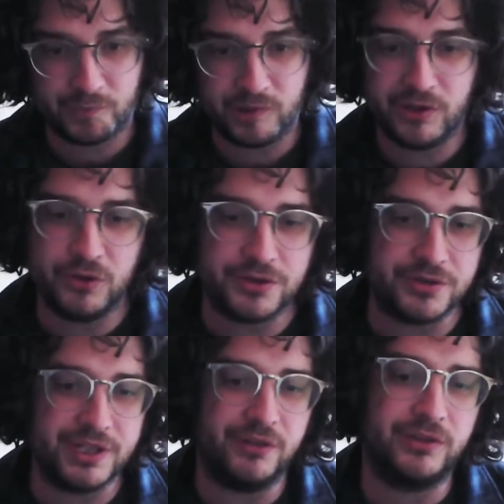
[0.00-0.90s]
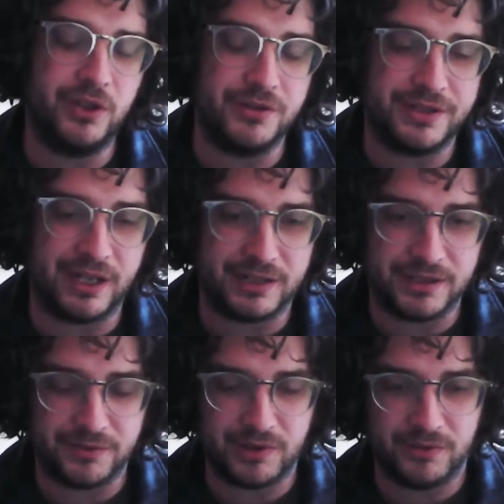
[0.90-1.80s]
You can also self-close tags
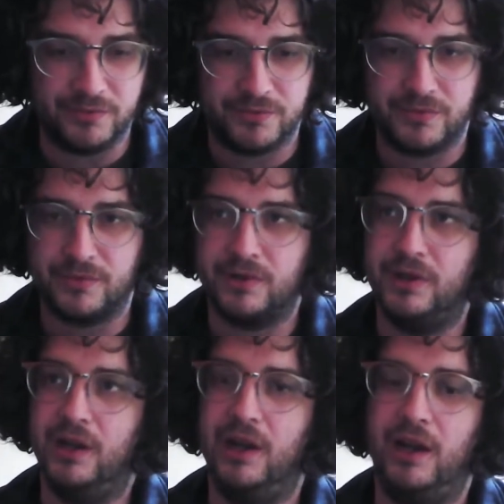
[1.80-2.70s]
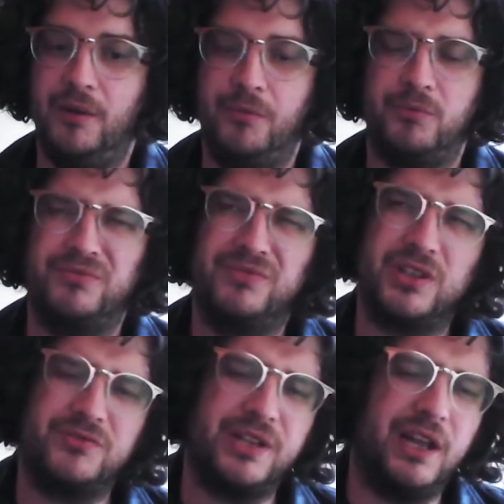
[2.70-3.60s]
as well. Um,
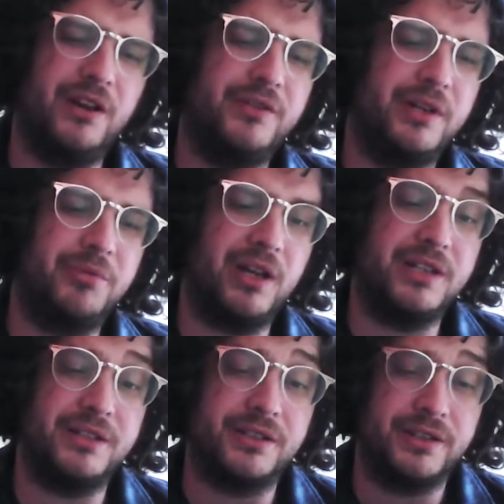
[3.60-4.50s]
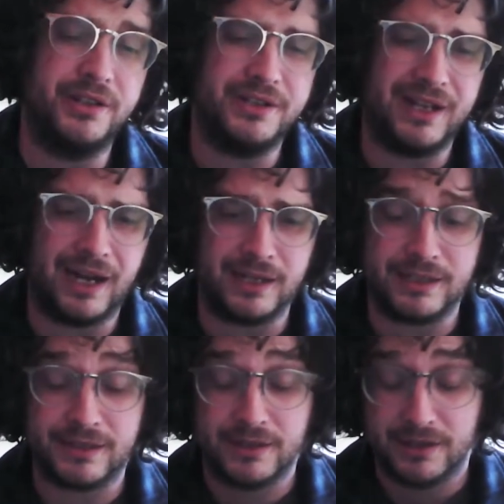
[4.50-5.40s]
doesn't really only really applies to certain
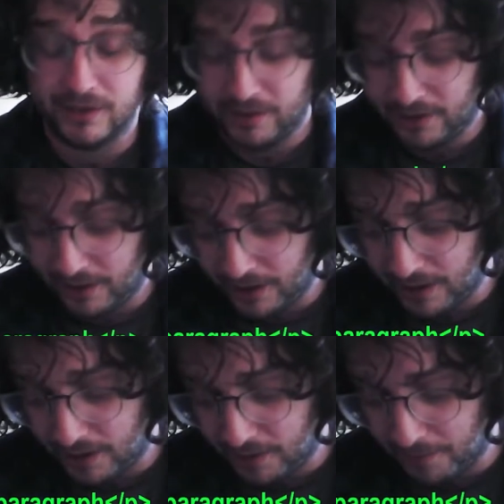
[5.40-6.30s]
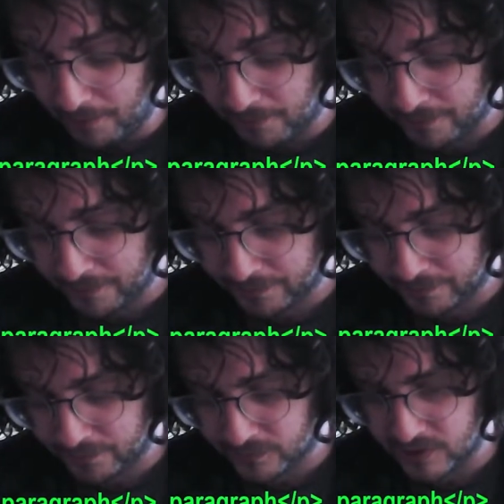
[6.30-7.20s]
tags. Um,
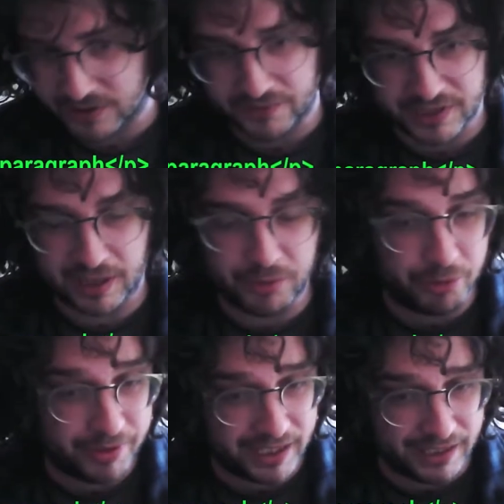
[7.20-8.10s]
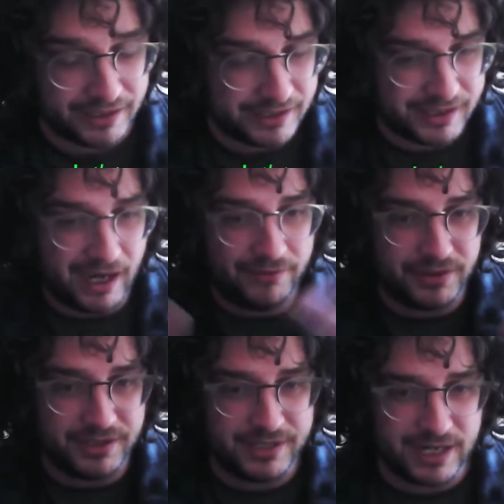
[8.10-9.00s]
just for example, P you need to have
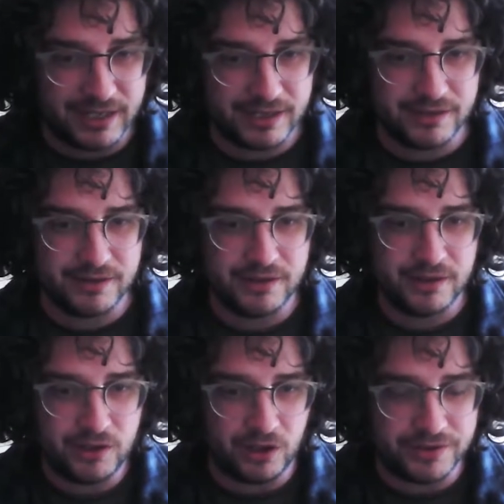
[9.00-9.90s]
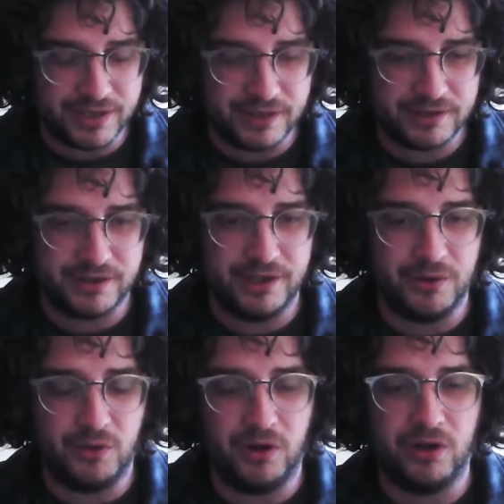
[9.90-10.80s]
containing content to know
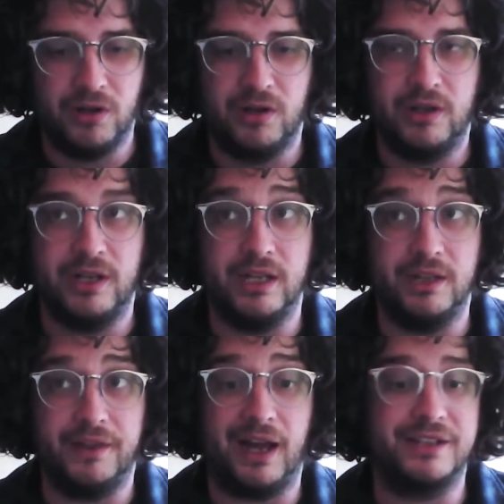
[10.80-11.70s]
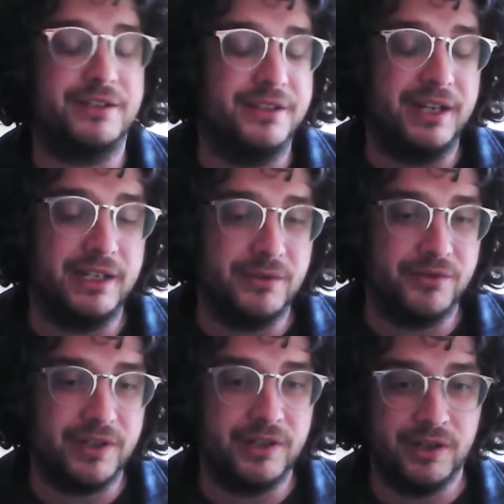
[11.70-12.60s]
what that is containing
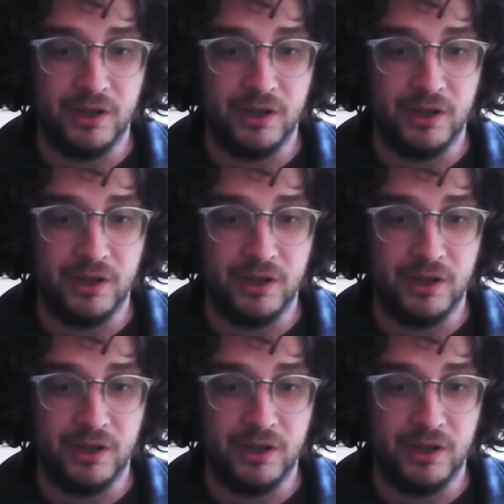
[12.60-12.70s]
within.